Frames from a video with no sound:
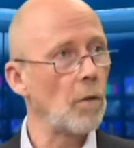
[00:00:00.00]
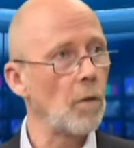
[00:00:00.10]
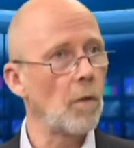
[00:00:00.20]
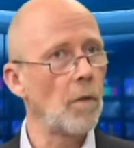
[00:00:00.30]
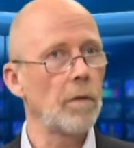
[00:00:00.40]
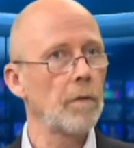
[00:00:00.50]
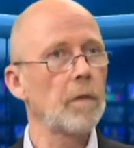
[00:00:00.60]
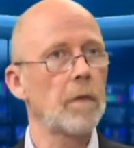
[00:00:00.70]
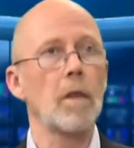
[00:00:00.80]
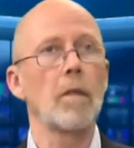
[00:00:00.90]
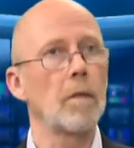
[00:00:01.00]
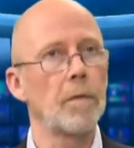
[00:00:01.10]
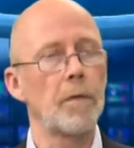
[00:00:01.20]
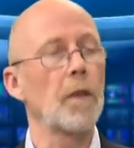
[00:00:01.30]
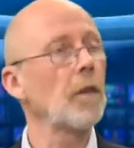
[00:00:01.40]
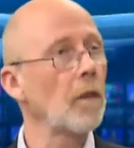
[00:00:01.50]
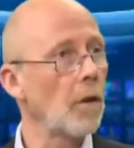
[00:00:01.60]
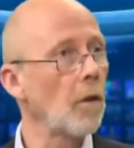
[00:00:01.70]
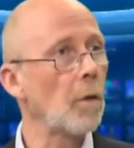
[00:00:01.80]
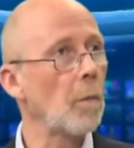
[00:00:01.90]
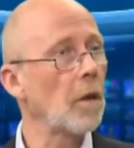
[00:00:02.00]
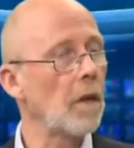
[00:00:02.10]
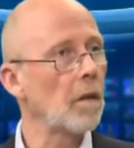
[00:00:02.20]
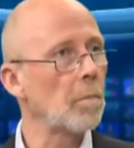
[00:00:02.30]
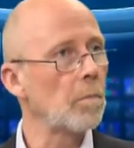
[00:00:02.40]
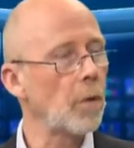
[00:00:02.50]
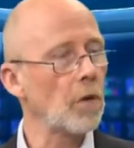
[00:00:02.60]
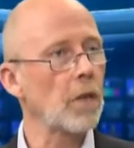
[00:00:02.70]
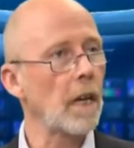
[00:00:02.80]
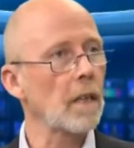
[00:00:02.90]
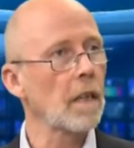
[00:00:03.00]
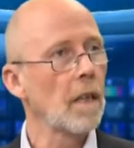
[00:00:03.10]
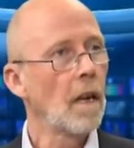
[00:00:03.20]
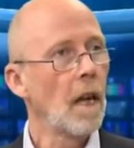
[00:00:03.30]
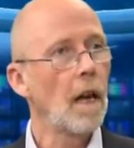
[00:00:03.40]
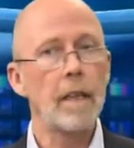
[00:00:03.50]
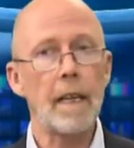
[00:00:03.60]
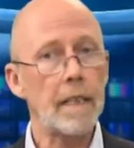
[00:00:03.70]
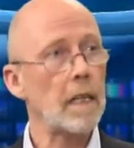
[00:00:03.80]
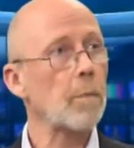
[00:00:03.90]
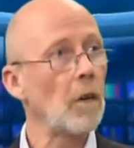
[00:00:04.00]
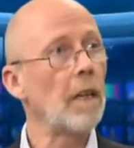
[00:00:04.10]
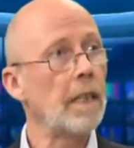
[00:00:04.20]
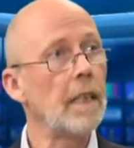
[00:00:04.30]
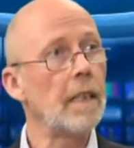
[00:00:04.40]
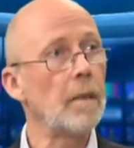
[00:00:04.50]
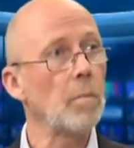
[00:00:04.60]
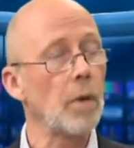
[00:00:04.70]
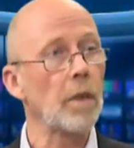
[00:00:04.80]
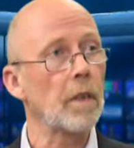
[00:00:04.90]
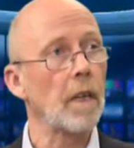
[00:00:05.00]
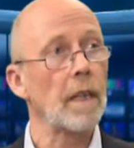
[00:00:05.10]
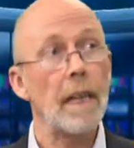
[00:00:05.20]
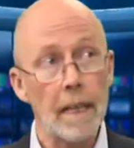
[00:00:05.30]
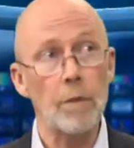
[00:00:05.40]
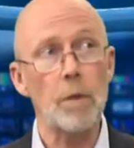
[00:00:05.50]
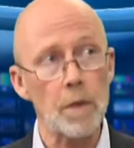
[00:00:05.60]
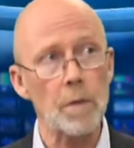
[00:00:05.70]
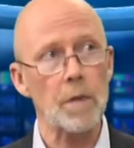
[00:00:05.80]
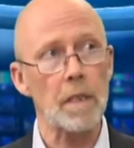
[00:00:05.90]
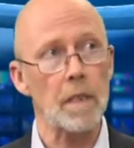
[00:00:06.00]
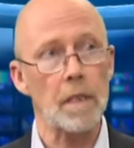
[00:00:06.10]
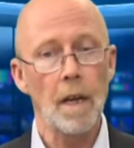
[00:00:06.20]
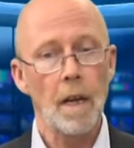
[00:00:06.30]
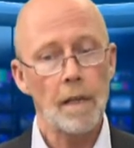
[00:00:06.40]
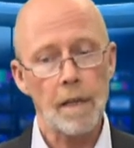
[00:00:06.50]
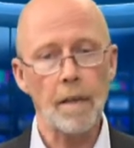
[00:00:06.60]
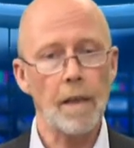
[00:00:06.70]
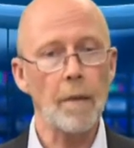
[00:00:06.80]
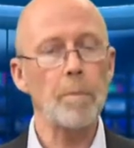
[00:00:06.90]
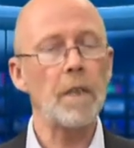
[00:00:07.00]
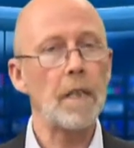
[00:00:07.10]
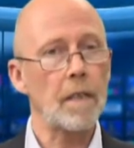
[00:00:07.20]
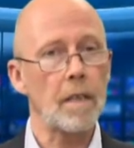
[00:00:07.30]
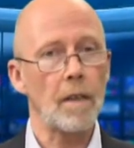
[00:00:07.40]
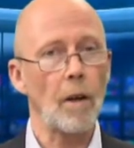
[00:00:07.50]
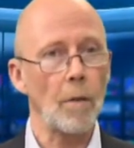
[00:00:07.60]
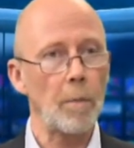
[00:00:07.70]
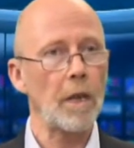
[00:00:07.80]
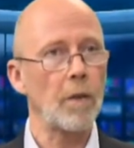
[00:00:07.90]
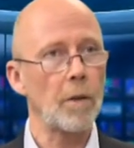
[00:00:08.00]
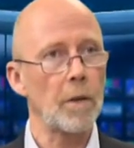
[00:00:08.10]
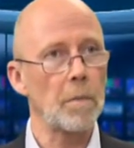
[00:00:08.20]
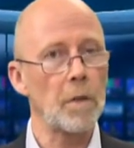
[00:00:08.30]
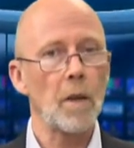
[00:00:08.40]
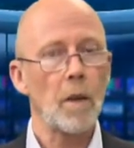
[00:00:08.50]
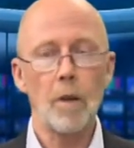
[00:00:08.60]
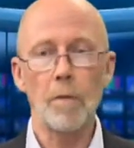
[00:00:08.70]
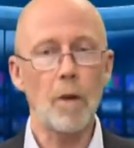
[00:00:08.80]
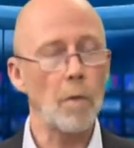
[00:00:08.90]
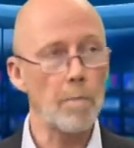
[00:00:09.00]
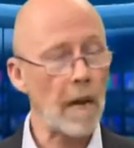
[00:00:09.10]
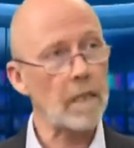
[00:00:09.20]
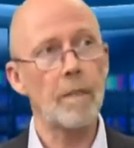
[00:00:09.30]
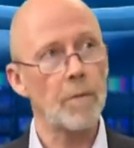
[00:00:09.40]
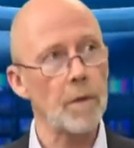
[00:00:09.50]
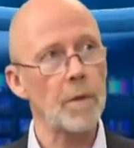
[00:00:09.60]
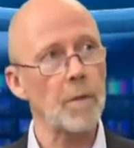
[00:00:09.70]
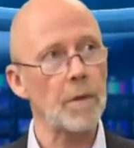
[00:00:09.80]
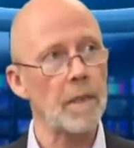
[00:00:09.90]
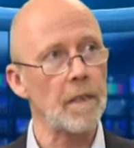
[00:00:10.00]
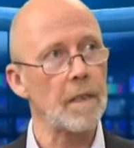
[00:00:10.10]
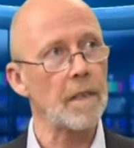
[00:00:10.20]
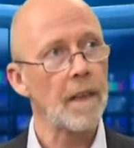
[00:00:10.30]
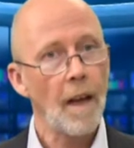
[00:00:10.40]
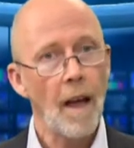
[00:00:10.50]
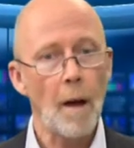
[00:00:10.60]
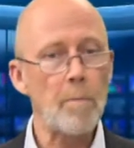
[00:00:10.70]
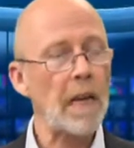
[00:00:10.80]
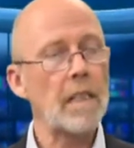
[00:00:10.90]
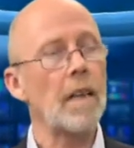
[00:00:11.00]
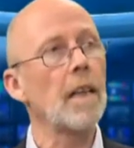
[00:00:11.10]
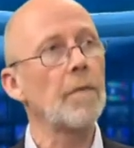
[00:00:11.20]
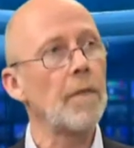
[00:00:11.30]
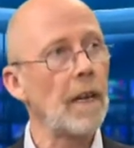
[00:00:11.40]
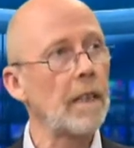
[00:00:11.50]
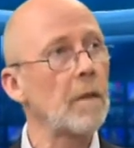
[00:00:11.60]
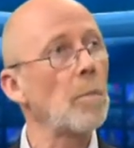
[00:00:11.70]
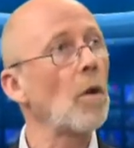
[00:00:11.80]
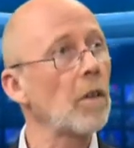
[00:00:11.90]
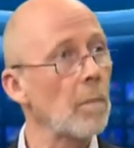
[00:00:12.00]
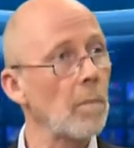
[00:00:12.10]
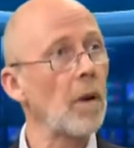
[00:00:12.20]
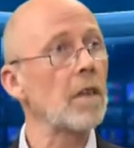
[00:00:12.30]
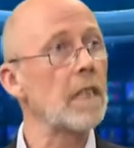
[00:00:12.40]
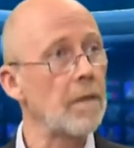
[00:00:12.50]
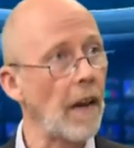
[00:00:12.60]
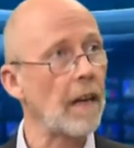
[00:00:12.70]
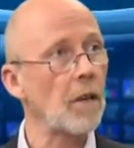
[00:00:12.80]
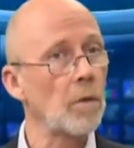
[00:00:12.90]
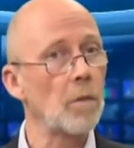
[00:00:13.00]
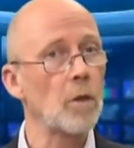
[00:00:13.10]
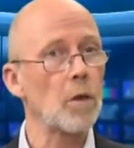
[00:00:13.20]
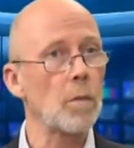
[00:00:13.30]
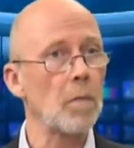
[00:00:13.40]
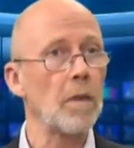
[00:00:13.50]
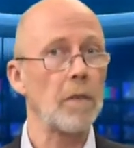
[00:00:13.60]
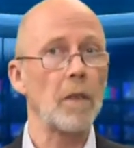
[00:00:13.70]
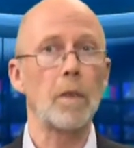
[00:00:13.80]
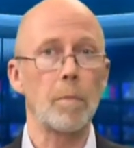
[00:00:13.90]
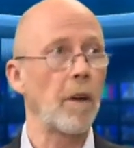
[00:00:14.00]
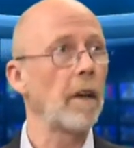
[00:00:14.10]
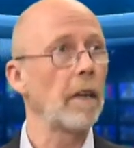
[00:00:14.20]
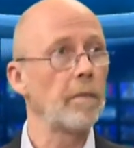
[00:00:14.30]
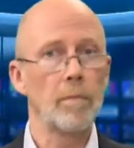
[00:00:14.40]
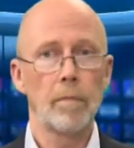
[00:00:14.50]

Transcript: law to further the European project, and they desperately need input and they need resources. So the companies and the lobbying groups who've got massive resources are basically filling the policy vacuum that should be filled by